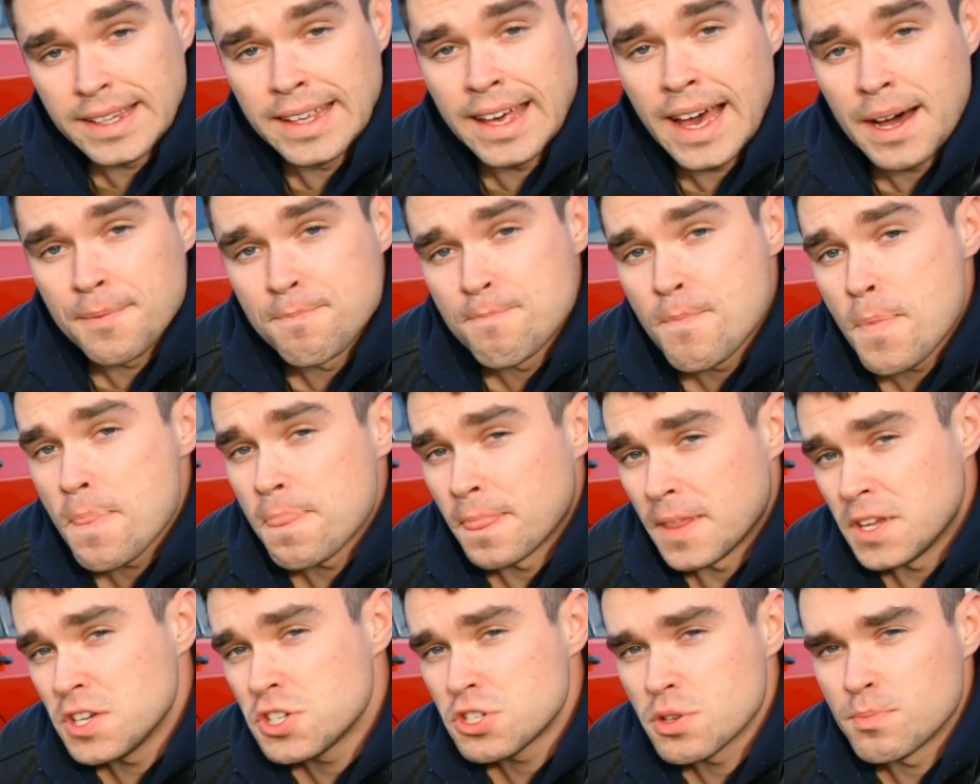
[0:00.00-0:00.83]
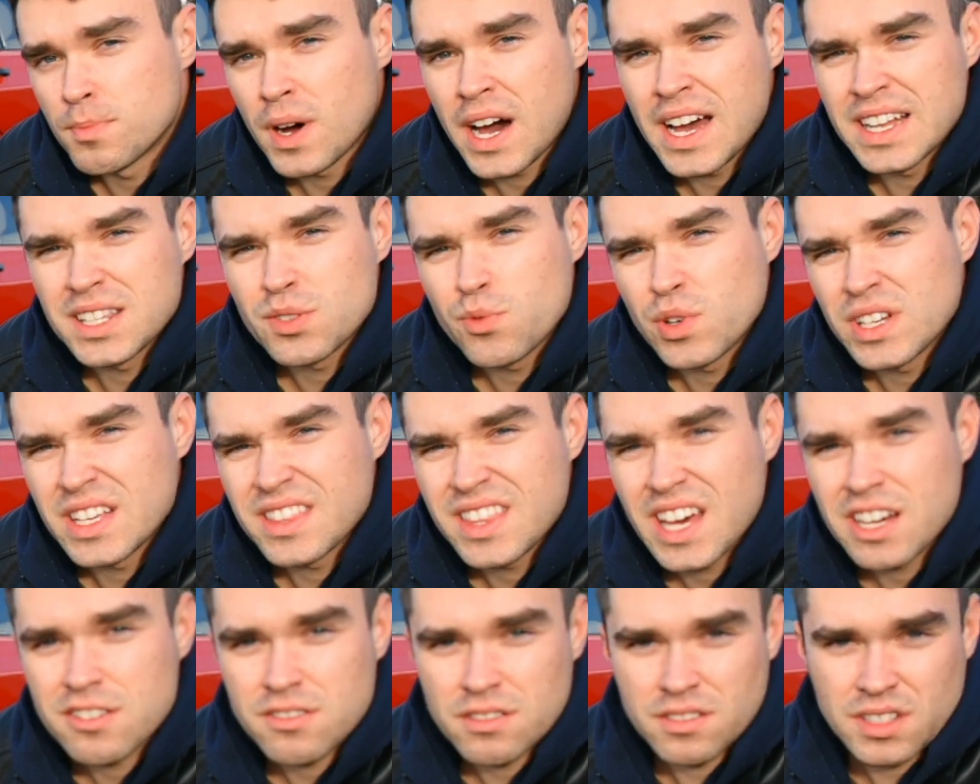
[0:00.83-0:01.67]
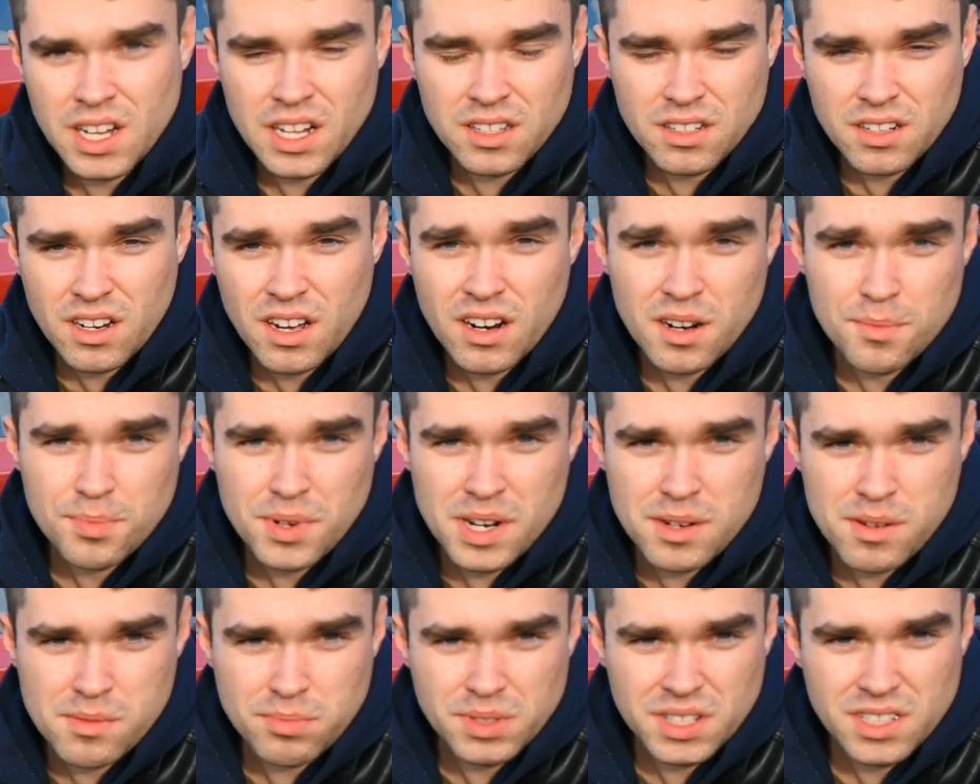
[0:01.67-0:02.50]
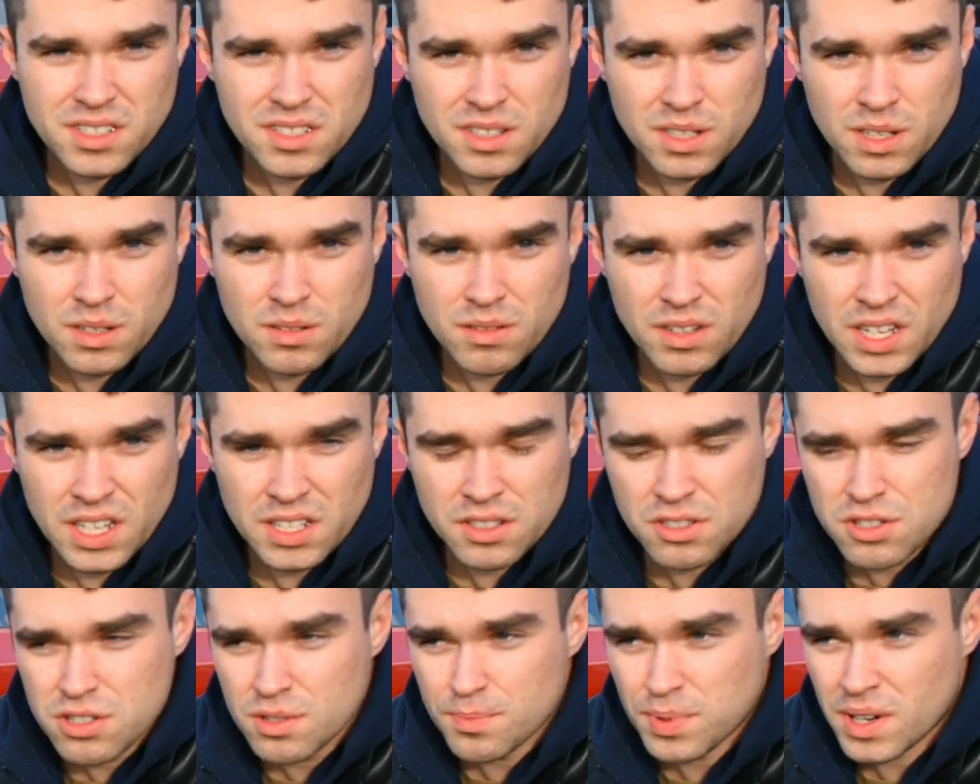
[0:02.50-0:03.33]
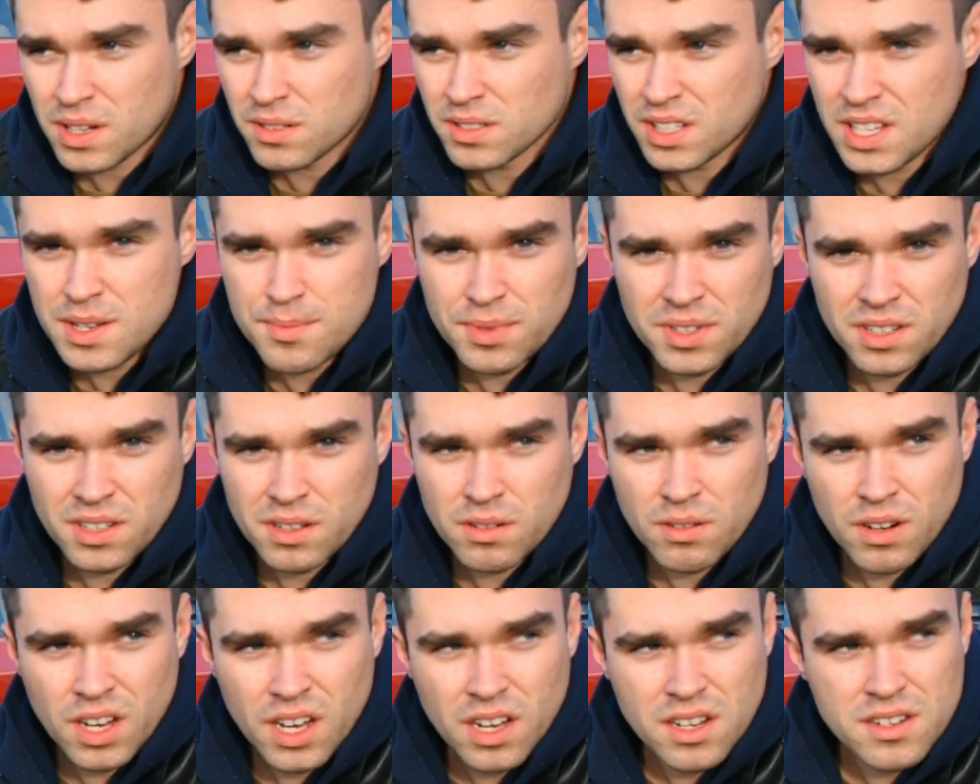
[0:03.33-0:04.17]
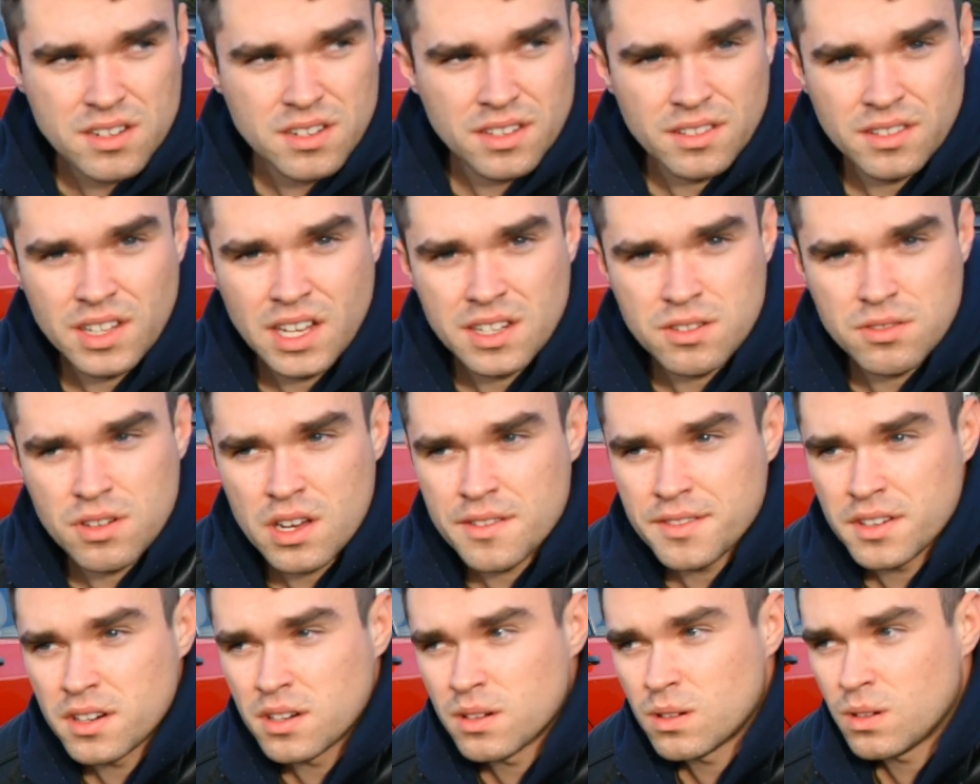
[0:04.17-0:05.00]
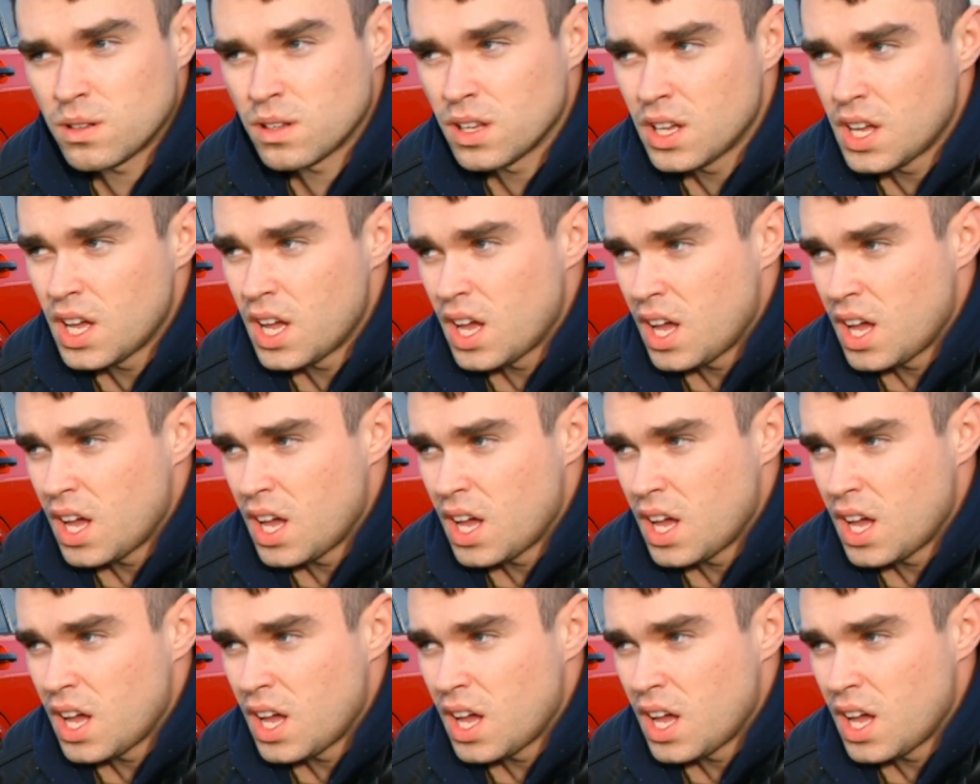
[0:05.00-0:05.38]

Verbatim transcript: yeah you should buy a $20,000 car probably you know and you should probably keep it in the garage and not drive it at all